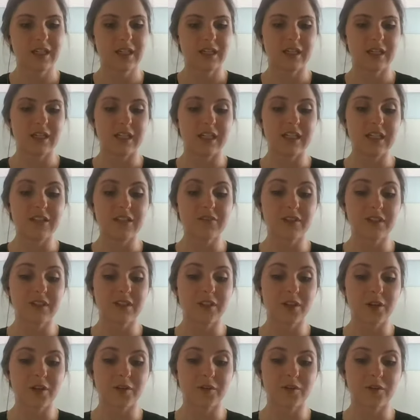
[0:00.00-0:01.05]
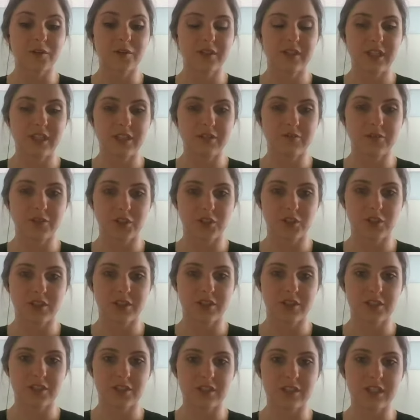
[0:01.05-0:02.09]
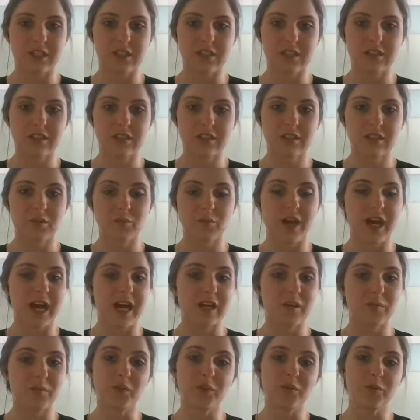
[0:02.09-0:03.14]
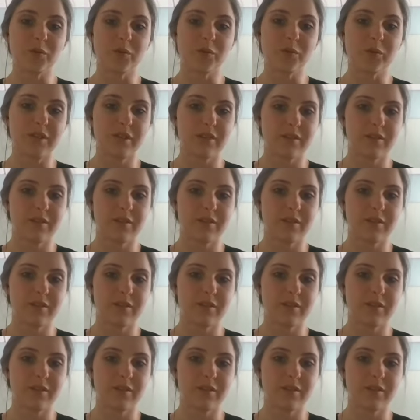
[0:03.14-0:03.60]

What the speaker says: even though the infrastructure is compatible with